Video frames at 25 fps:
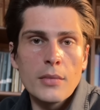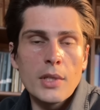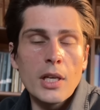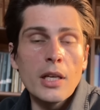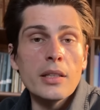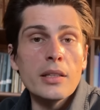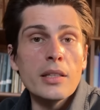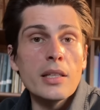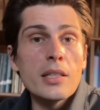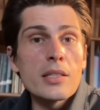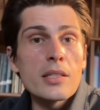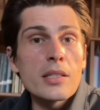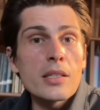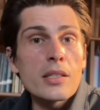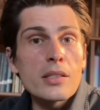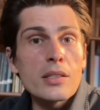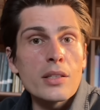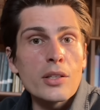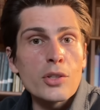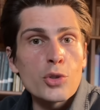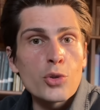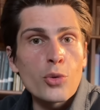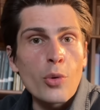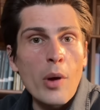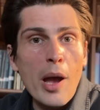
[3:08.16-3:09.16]
And this is
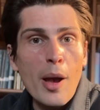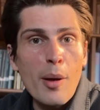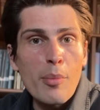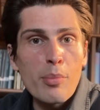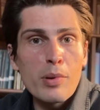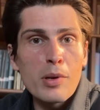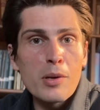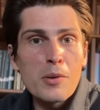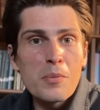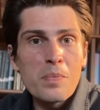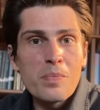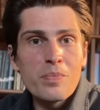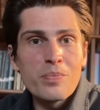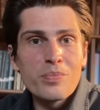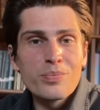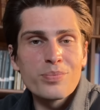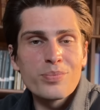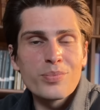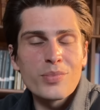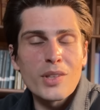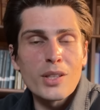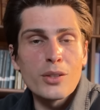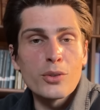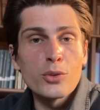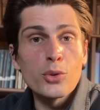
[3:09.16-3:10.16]
the trap.
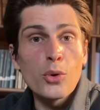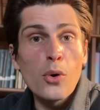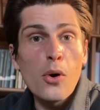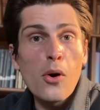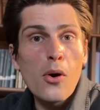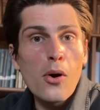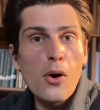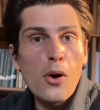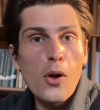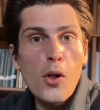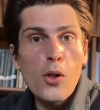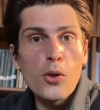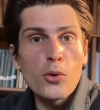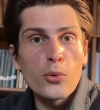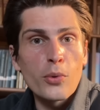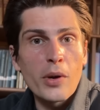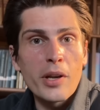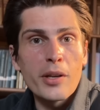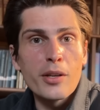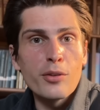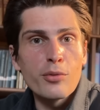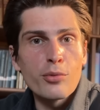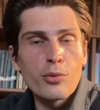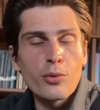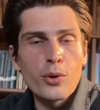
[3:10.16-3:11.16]
It's all
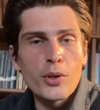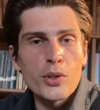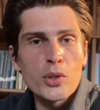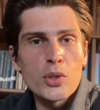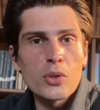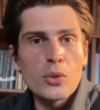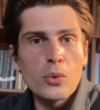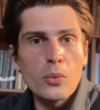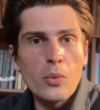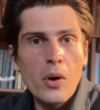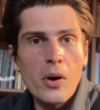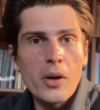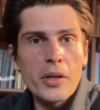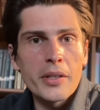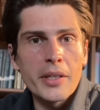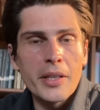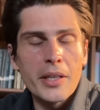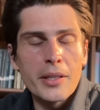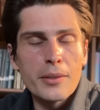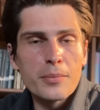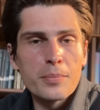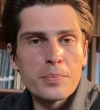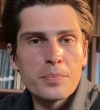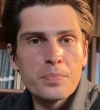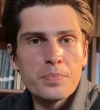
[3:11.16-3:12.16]
ready for us to walk
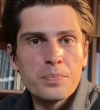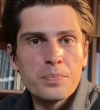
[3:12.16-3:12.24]
in.